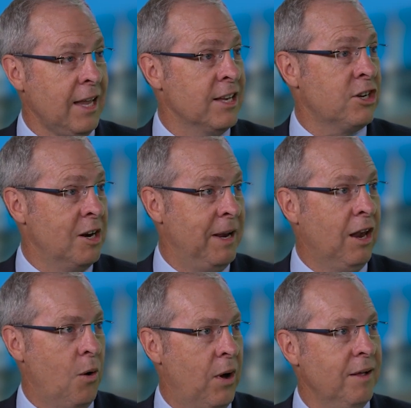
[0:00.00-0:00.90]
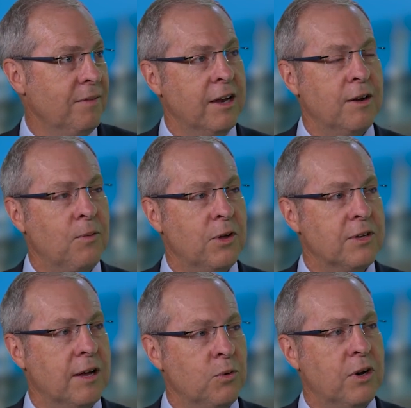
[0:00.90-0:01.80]
it's going to be lower than it
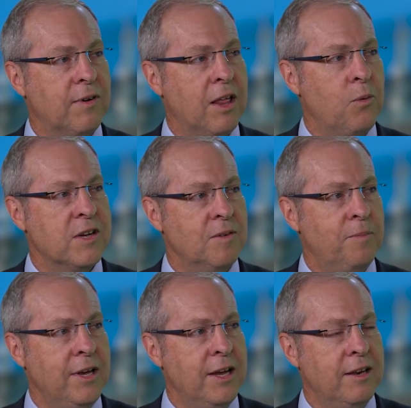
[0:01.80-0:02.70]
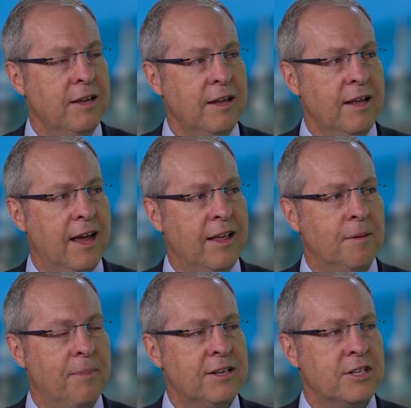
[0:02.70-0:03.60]
was, would have otherwise have been. And
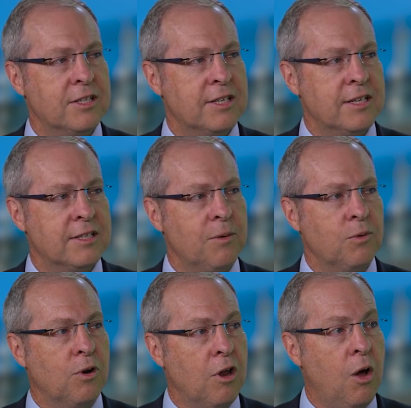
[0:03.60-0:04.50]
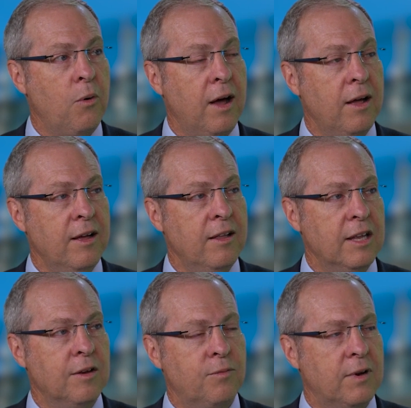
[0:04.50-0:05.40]
the budget says that will lower
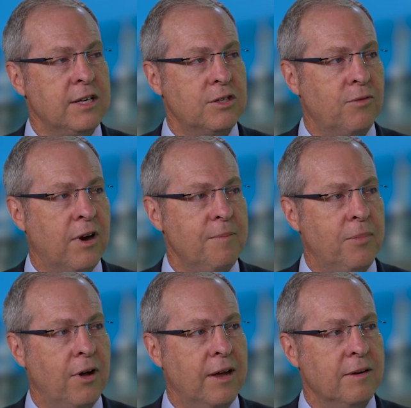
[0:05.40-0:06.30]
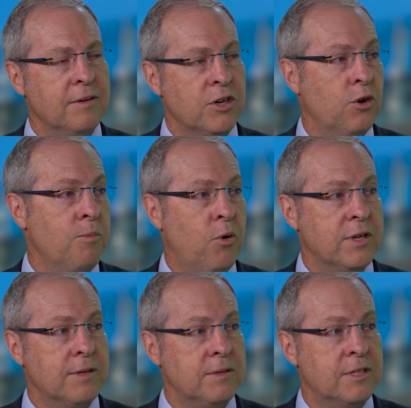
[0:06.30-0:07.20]
the inflation rate by
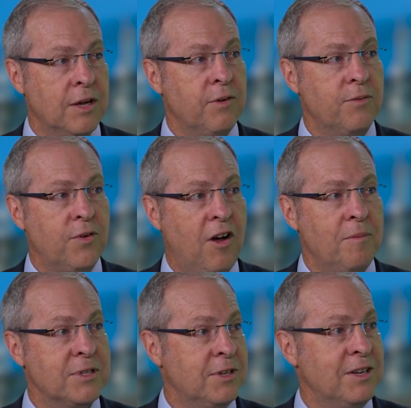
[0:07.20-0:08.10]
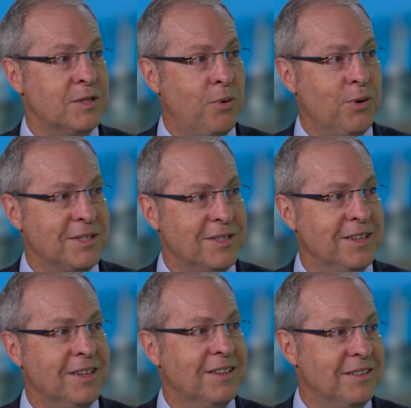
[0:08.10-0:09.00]
0.75 percentage points
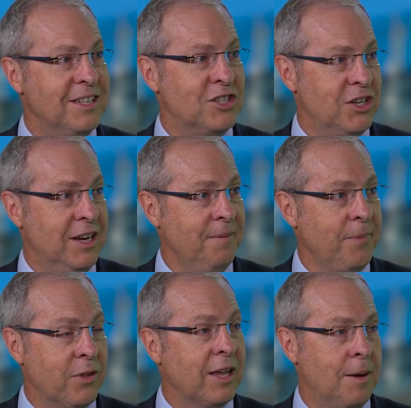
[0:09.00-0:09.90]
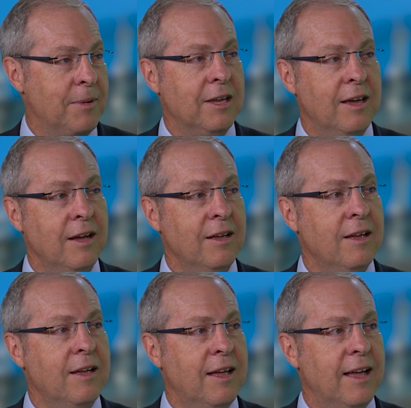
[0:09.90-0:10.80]
this year or the coming year.
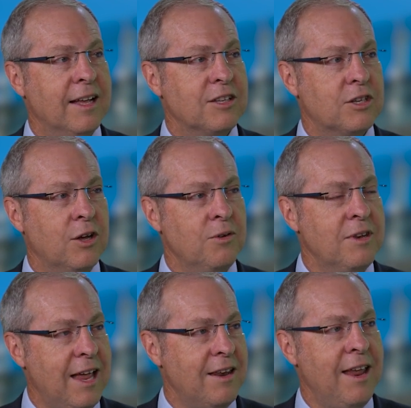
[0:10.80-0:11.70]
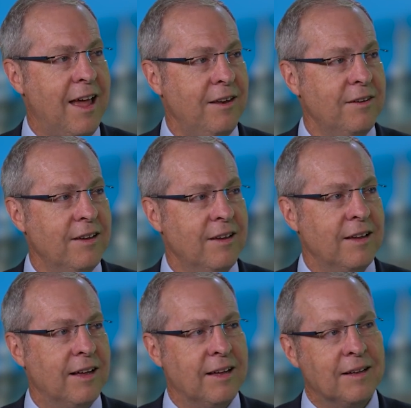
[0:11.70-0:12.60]
And so net net,
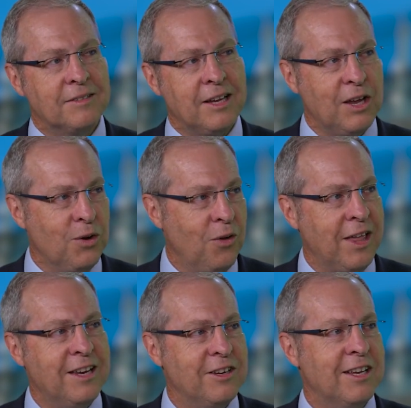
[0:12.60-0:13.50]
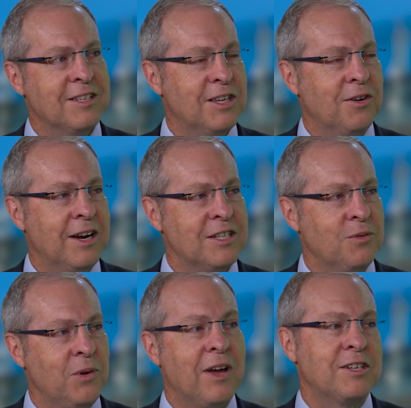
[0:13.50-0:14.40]
uh, taking all that into
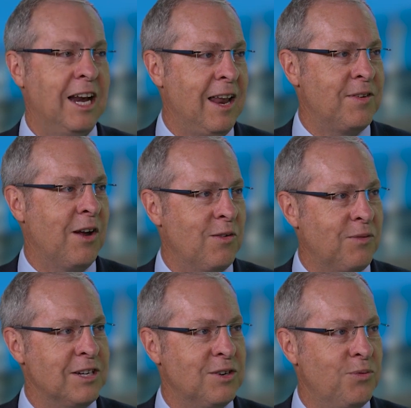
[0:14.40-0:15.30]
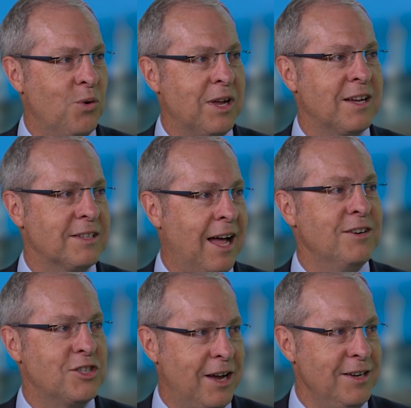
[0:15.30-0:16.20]
consideration, we've actually left our inflation forecast
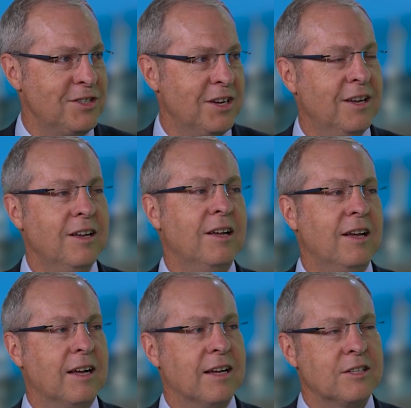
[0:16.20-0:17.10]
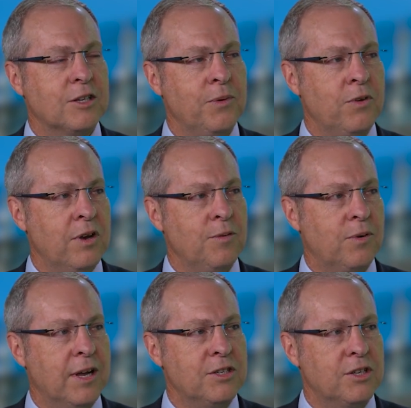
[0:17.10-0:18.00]
unchanged. Uh, so we've got
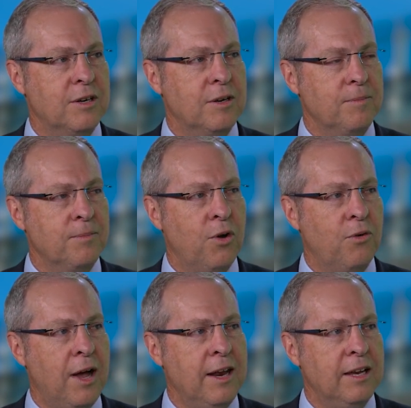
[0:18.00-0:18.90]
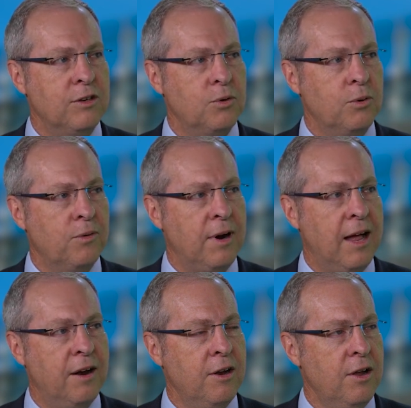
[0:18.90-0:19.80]
inflation moderating to
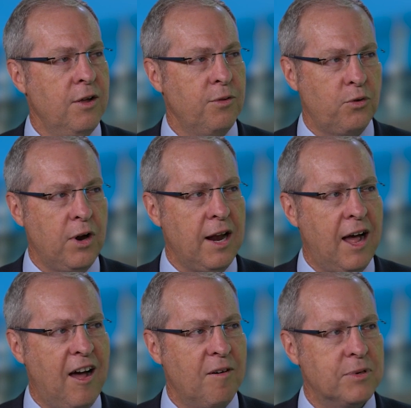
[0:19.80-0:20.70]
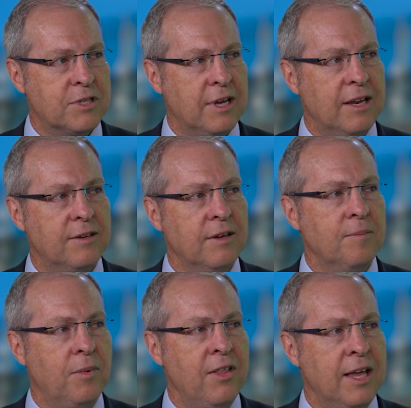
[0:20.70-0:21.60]
around 3.5%
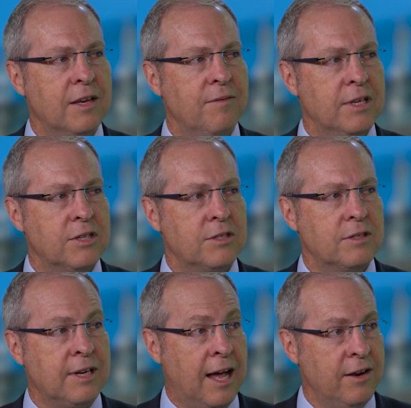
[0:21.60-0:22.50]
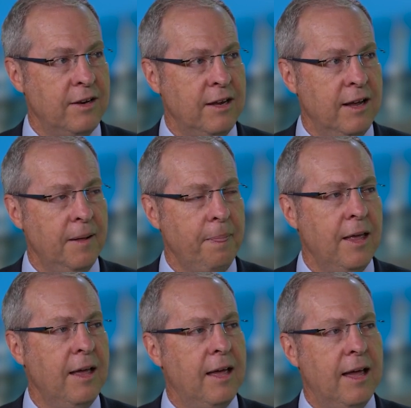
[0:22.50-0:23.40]
by the end of this calendar year
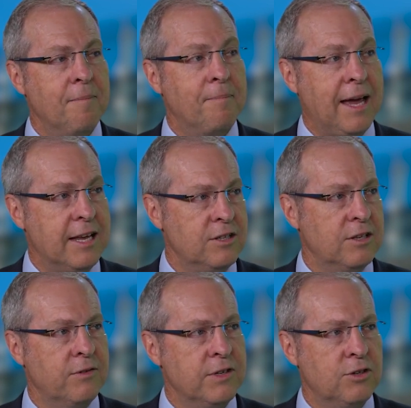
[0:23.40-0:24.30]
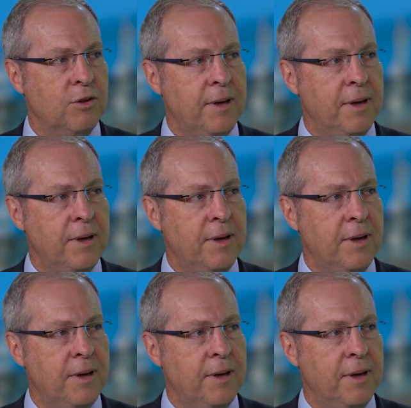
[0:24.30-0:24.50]
and back into the Reserve